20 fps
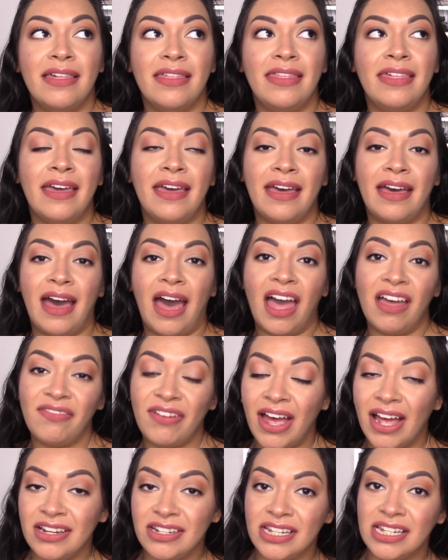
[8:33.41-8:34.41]
that I've
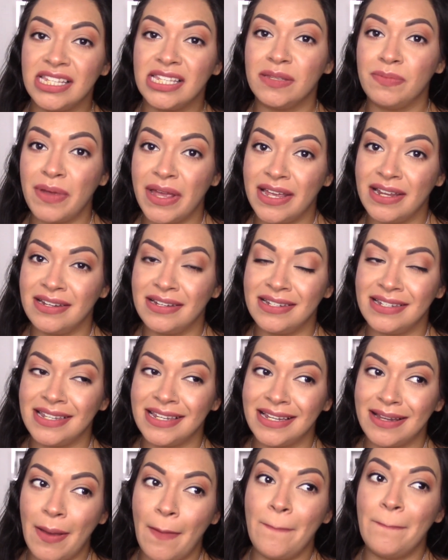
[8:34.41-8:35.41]
had to spend
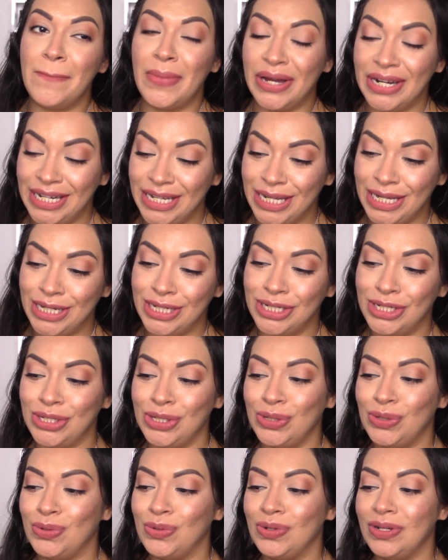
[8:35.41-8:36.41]
money
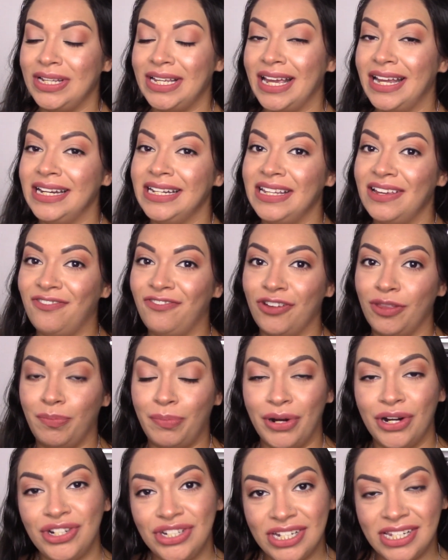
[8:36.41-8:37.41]
to get gift with
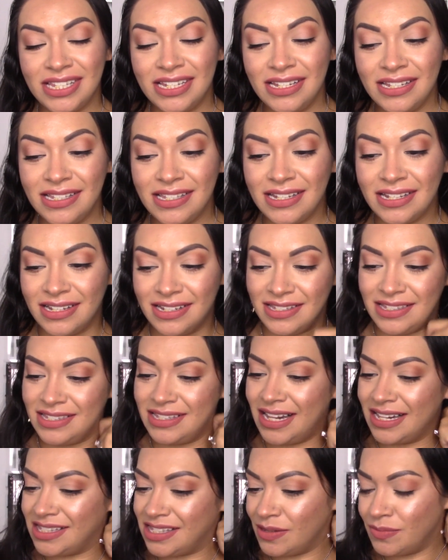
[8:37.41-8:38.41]
purchases because
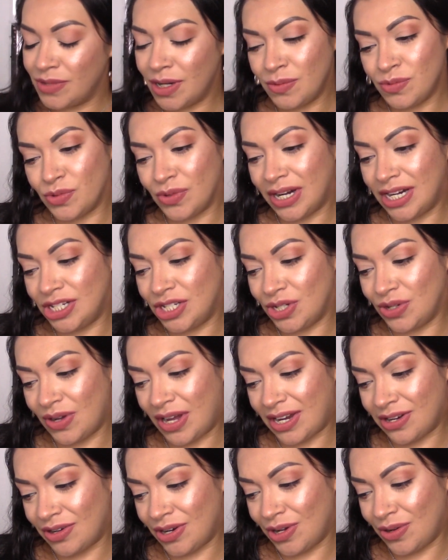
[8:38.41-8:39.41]
that's sometimes what I do.
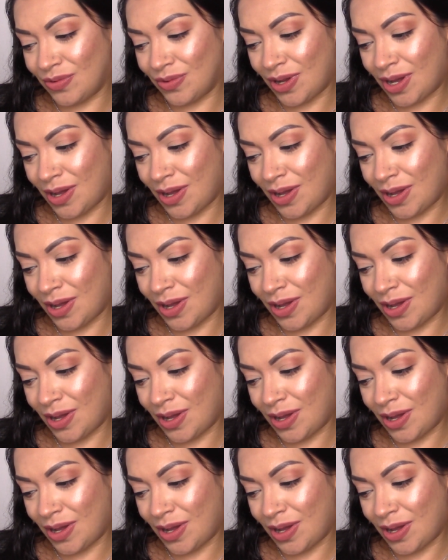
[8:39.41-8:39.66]
I don't know.